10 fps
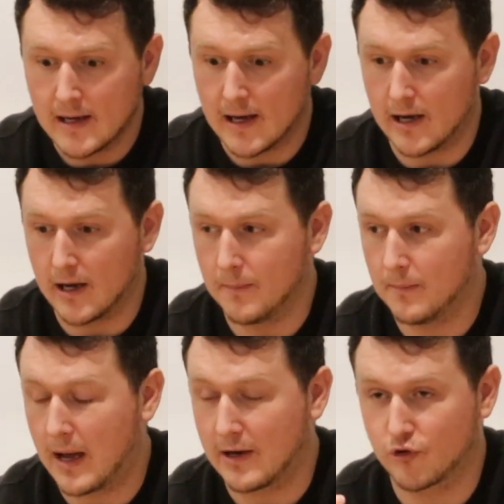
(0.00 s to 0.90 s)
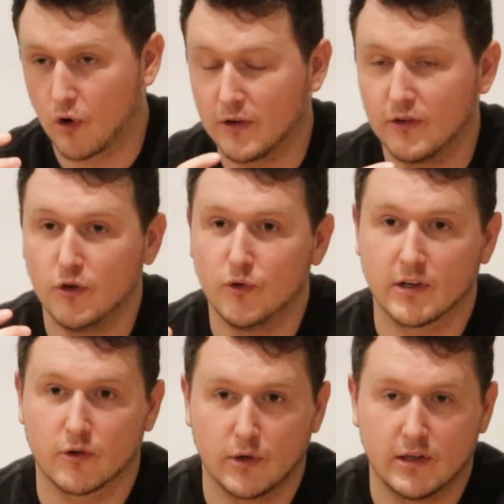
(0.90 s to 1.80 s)
and trying to use
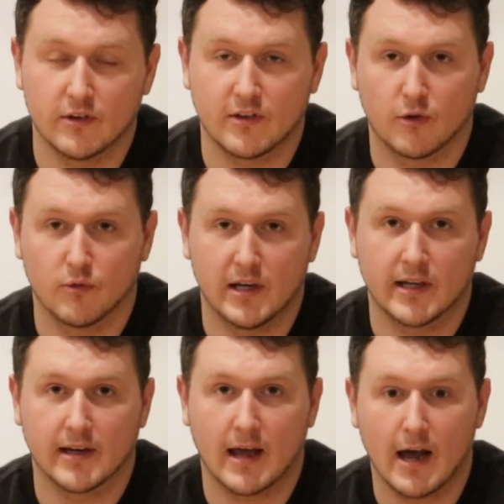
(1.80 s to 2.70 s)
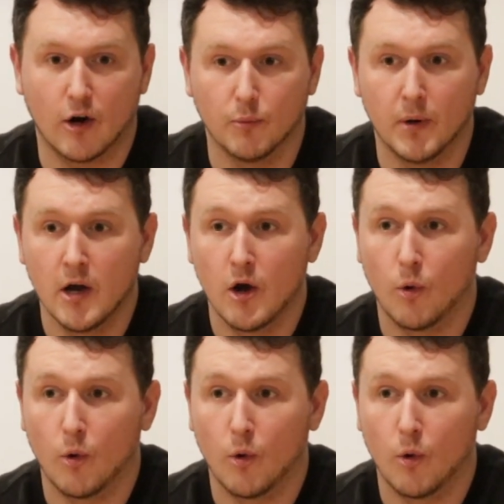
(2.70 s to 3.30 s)
ingredients that are really going to help